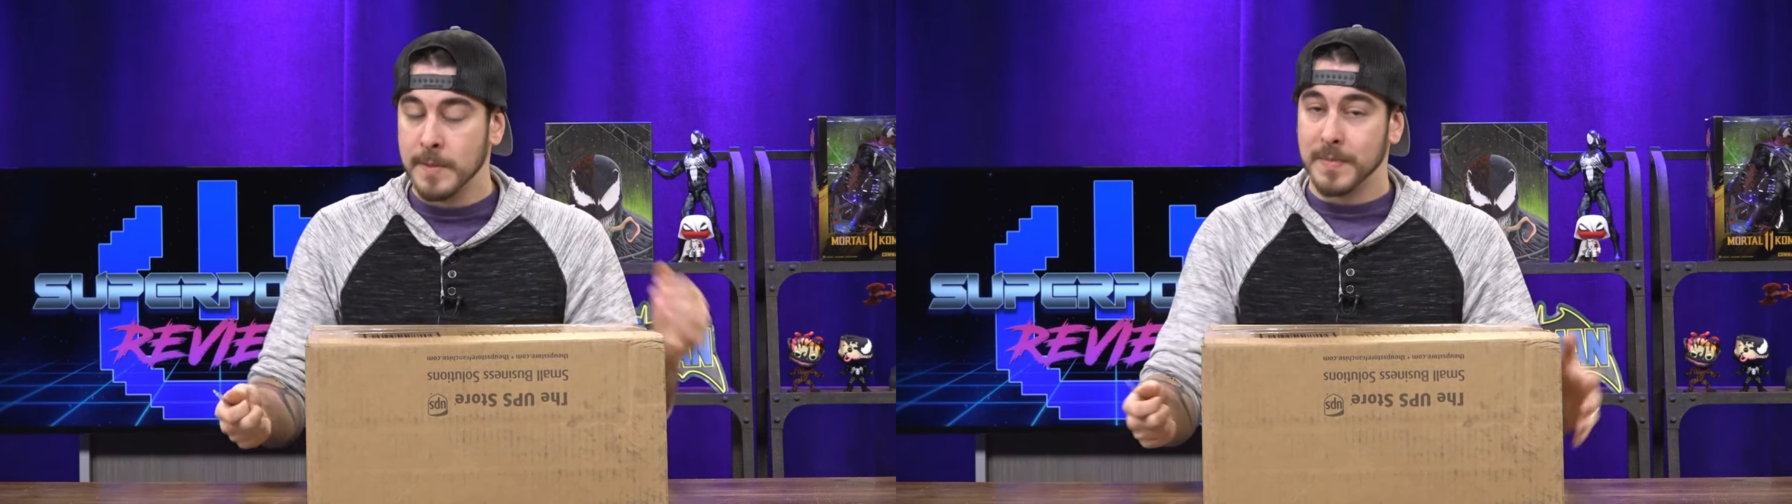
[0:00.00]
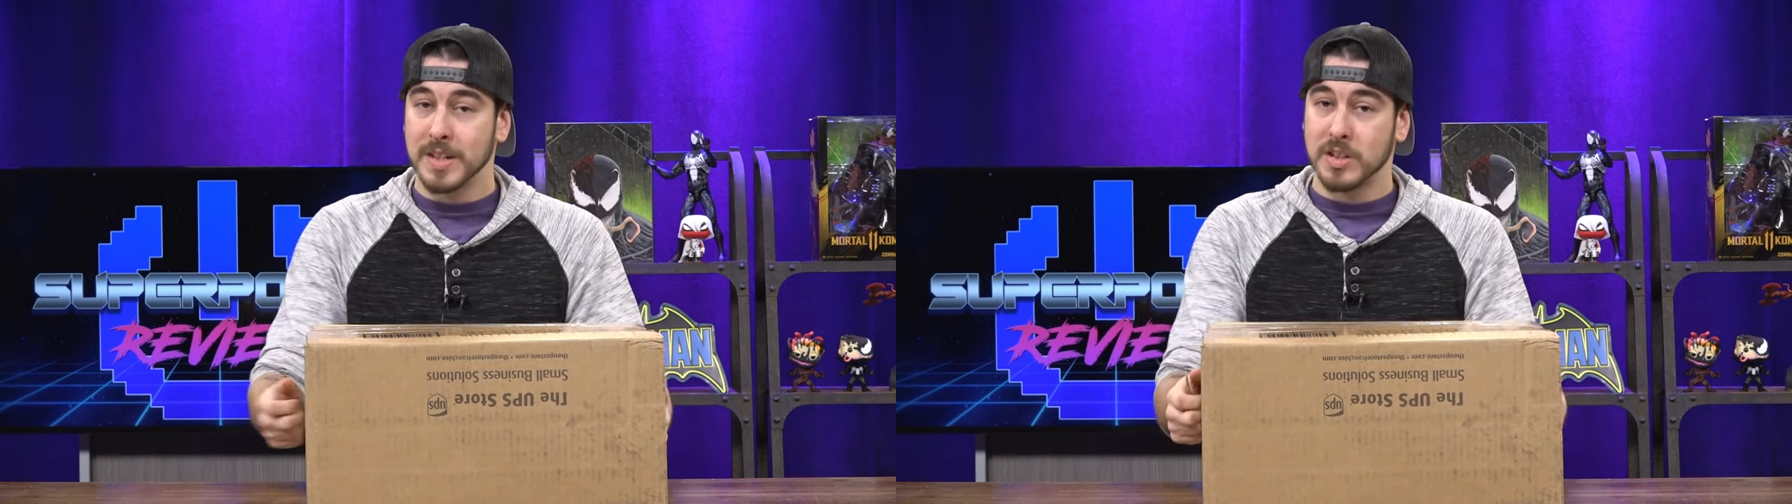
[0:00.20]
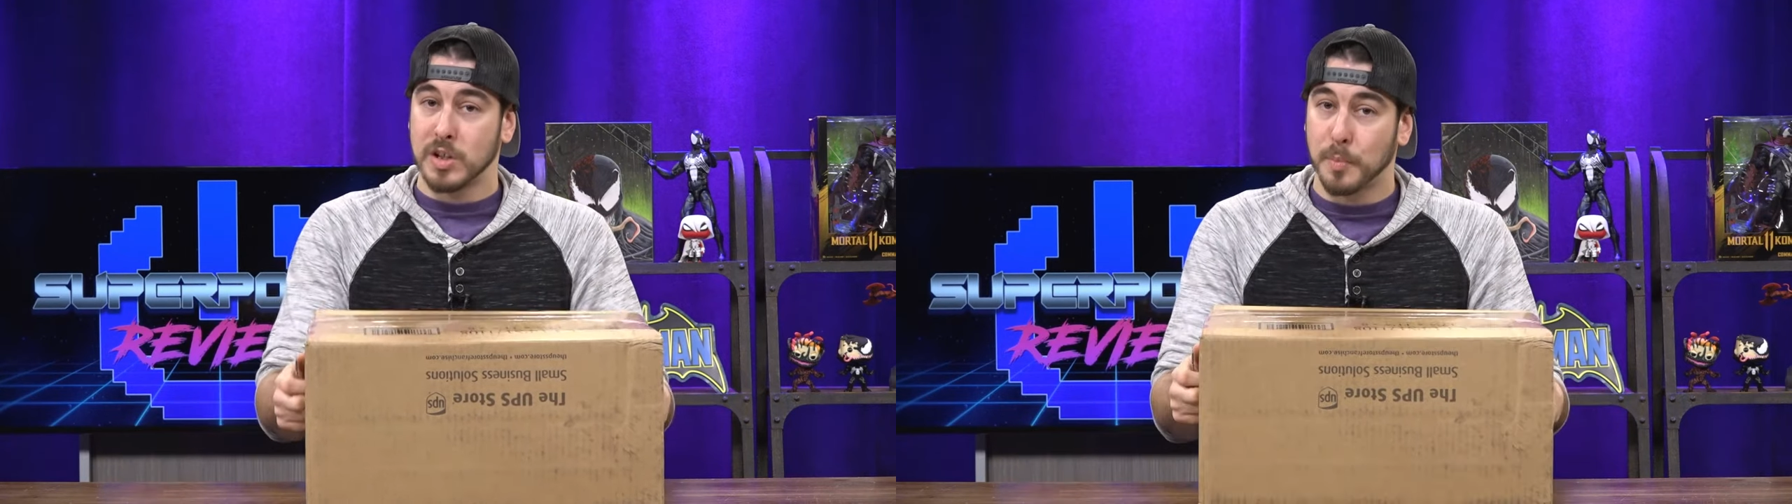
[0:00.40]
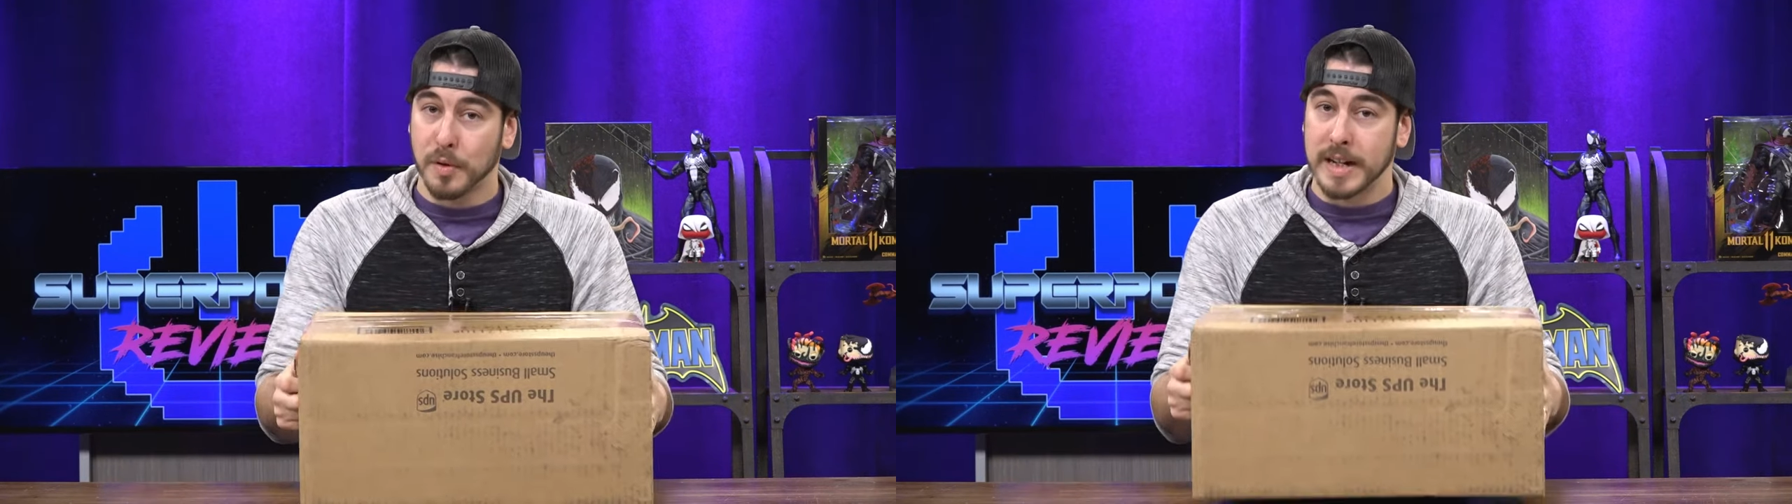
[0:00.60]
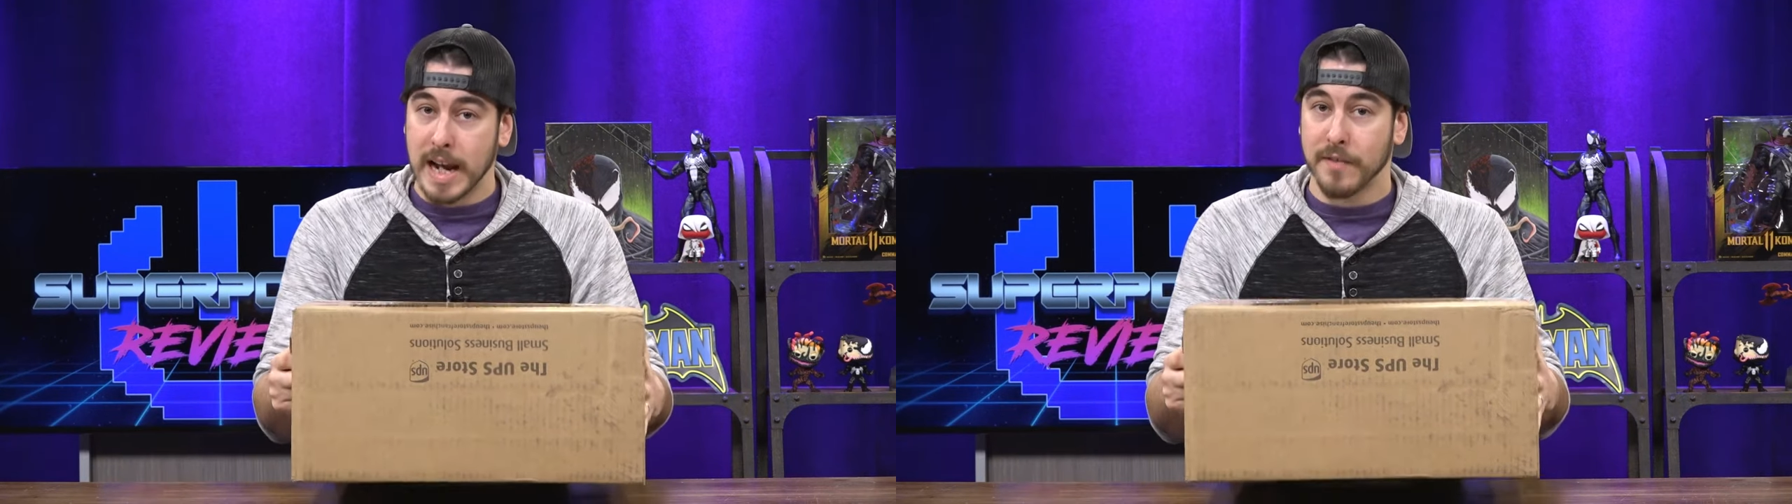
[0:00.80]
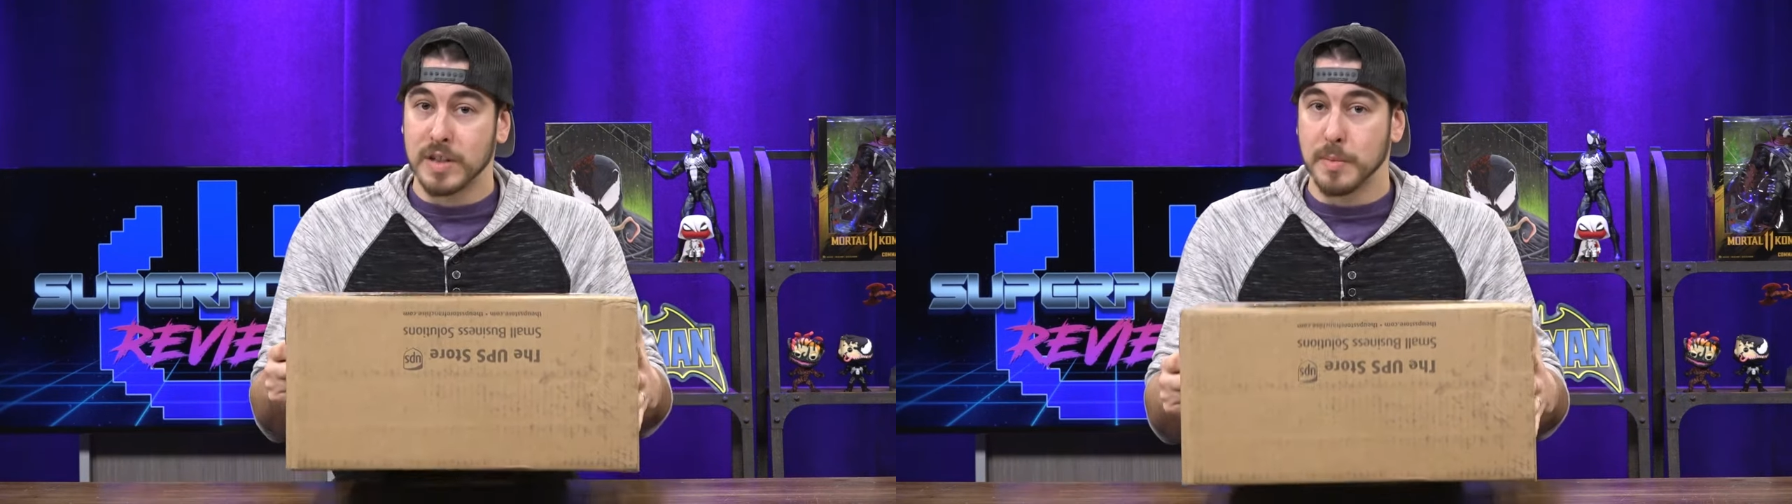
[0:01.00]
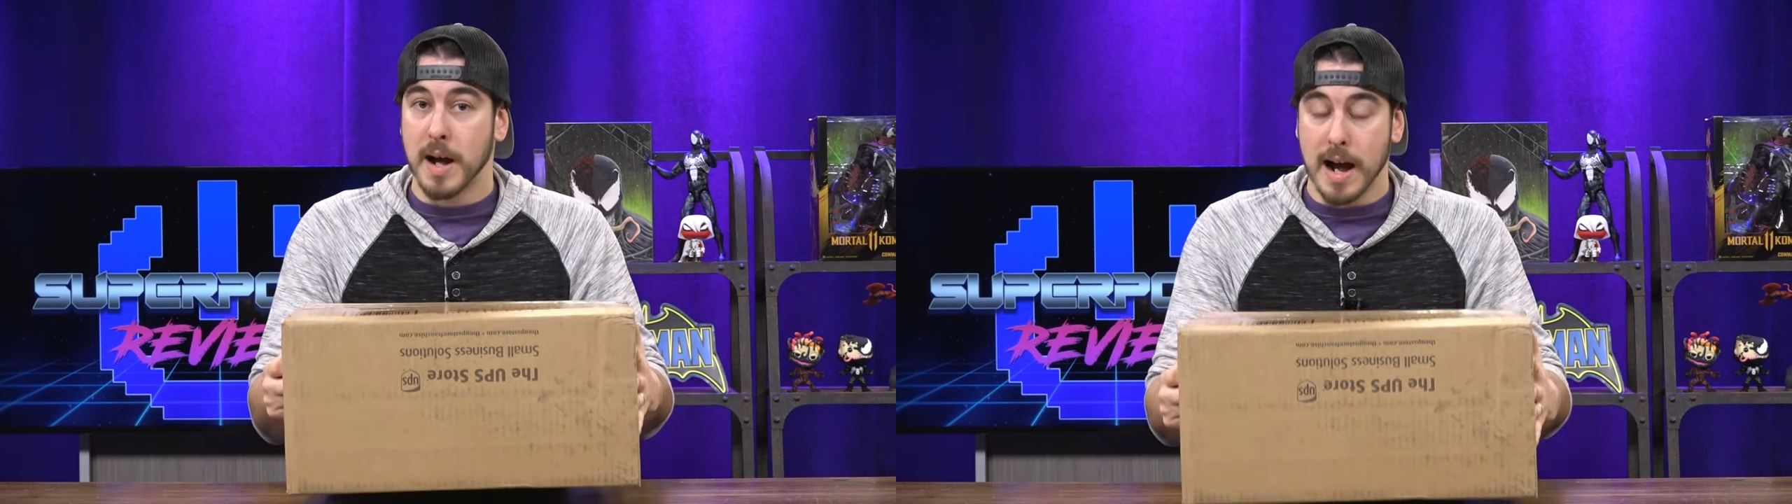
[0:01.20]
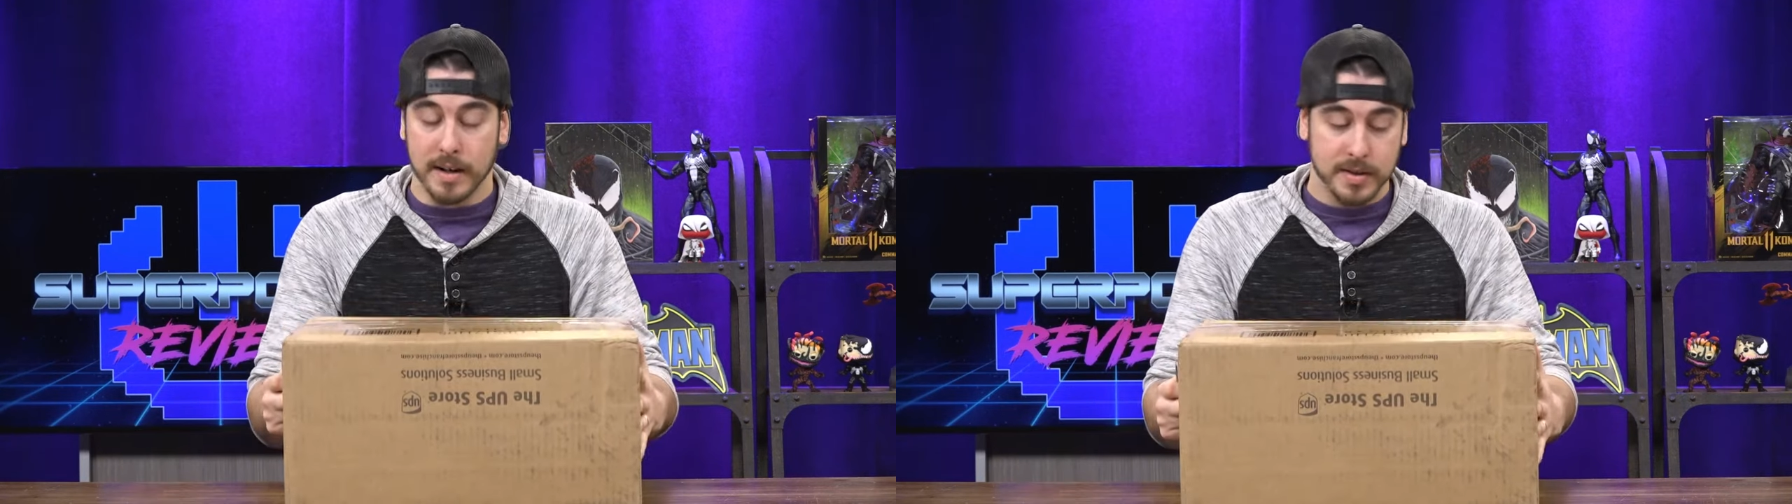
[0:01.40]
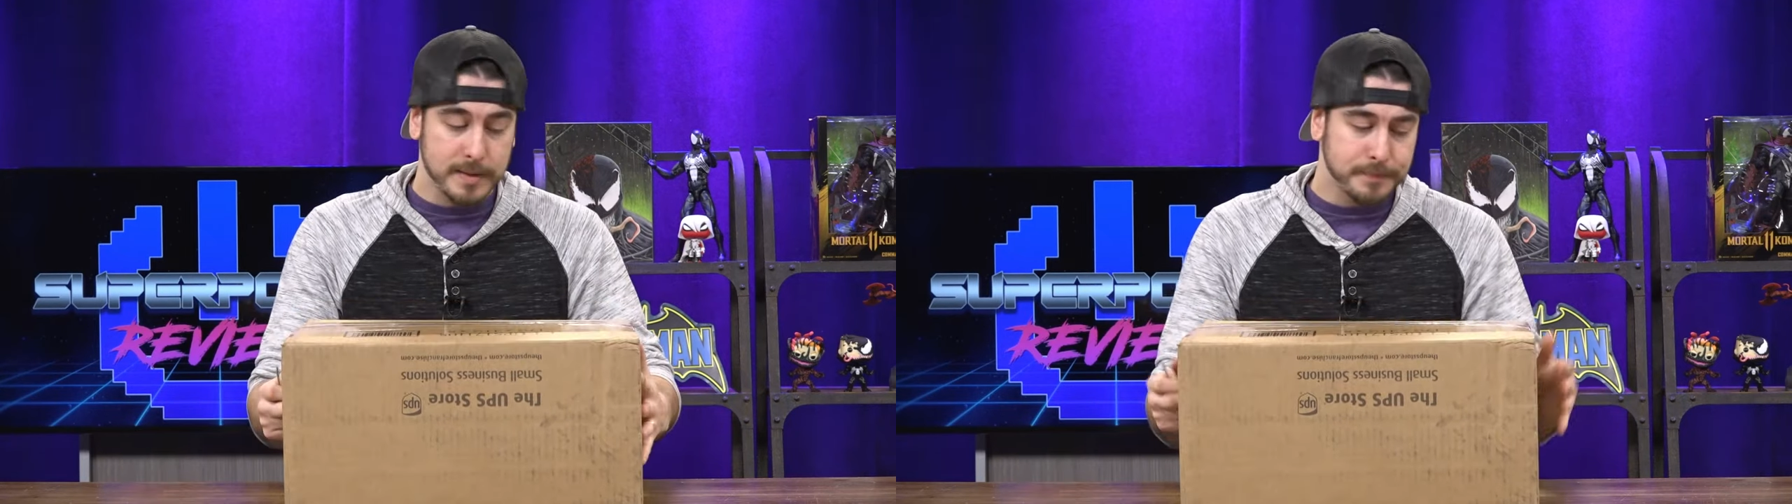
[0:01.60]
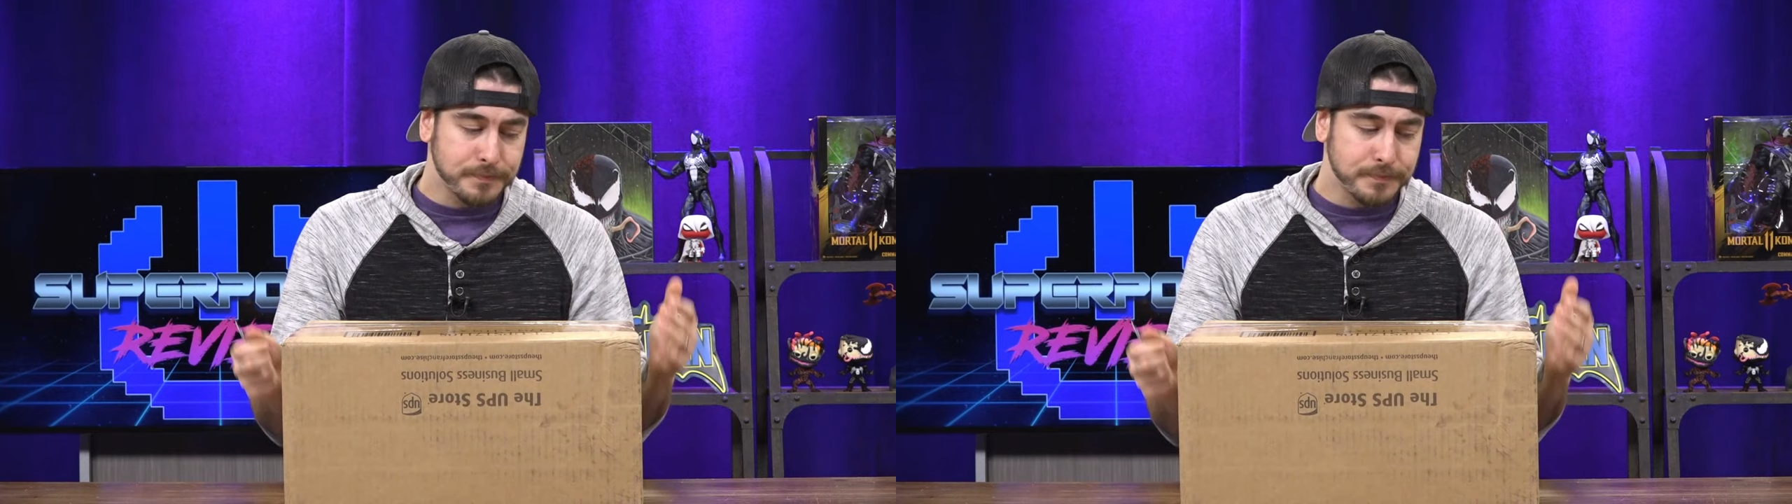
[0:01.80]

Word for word: This is a pretty hefty box.